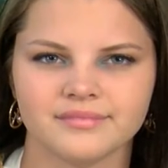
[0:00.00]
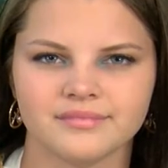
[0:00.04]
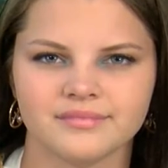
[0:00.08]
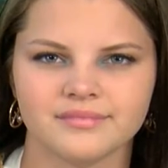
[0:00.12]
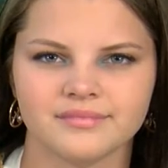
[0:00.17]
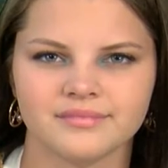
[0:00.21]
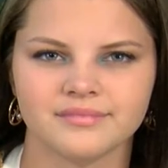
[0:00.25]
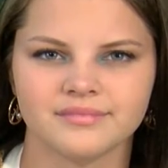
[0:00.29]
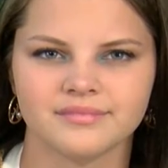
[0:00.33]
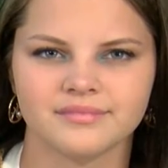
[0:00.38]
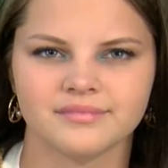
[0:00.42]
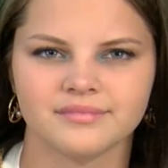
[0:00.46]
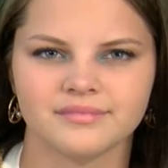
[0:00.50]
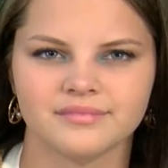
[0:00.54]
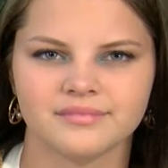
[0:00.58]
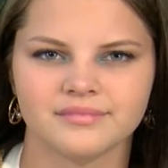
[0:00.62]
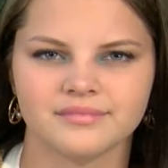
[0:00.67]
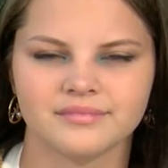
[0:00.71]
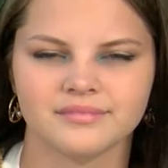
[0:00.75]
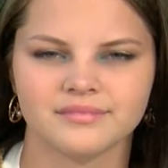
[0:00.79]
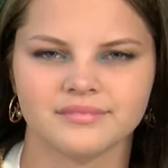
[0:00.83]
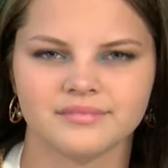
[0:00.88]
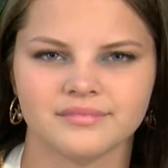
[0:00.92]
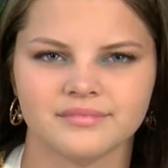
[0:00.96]

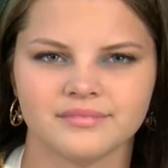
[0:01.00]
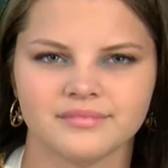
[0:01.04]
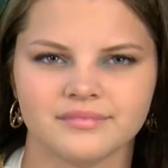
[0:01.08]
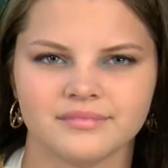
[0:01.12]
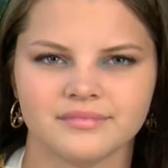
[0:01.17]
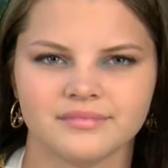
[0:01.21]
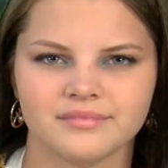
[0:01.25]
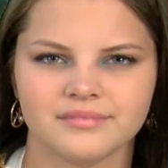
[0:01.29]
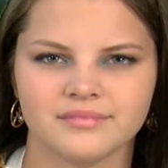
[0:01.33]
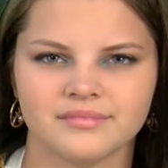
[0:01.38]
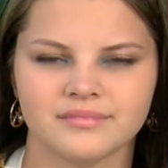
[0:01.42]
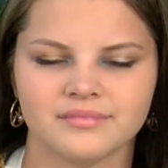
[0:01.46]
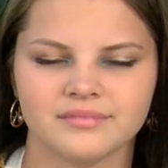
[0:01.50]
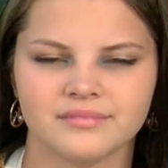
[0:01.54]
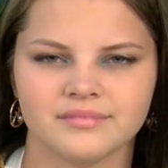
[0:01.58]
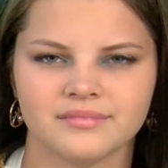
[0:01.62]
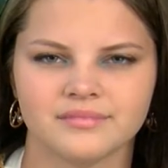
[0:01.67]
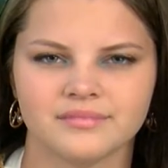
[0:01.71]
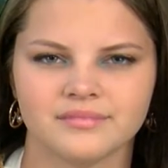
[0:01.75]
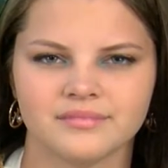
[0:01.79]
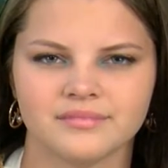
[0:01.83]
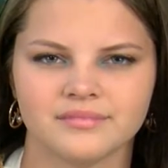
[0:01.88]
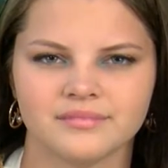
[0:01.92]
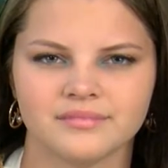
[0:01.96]

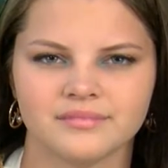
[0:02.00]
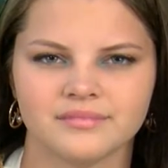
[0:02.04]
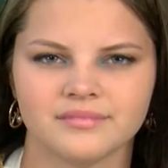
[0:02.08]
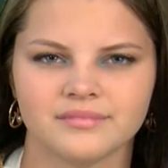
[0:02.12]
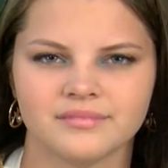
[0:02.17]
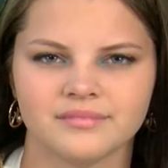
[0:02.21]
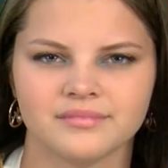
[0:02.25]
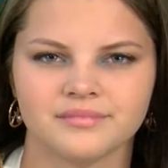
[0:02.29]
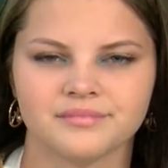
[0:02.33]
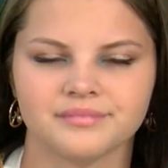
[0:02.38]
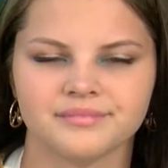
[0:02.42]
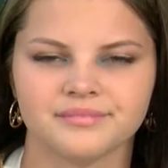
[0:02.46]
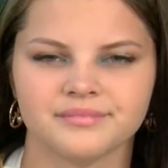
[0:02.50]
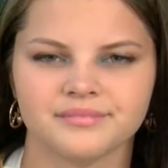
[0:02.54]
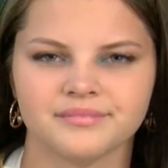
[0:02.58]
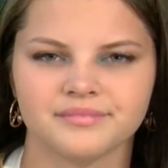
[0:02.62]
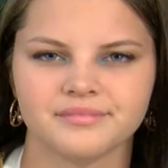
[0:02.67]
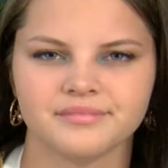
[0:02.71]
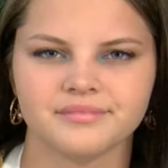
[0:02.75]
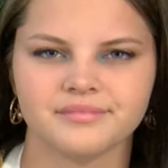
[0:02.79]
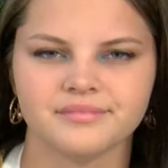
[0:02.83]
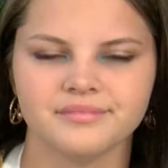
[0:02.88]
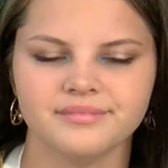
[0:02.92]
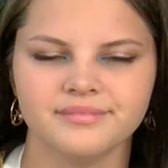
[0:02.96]

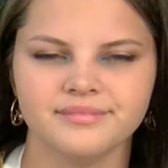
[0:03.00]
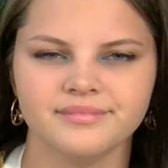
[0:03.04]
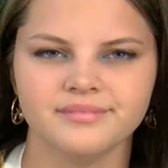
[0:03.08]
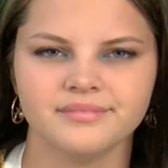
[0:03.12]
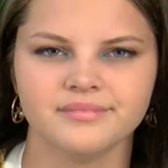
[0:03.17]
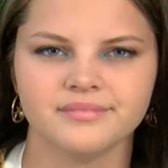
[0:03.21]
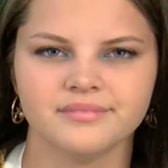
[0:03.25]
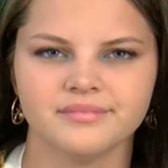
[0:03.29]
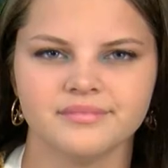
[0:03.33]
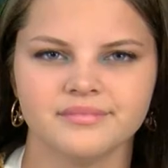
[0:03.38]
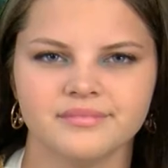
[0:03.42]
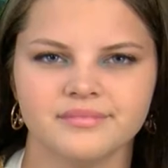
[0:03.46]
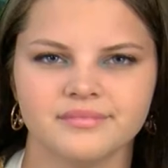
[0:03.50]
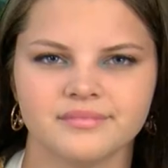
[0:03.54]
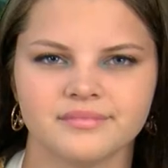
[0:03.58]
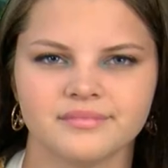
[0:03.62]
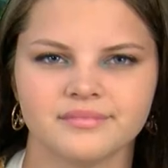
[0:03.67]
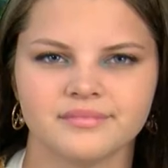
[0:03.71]
No words are spoken by the person on screen.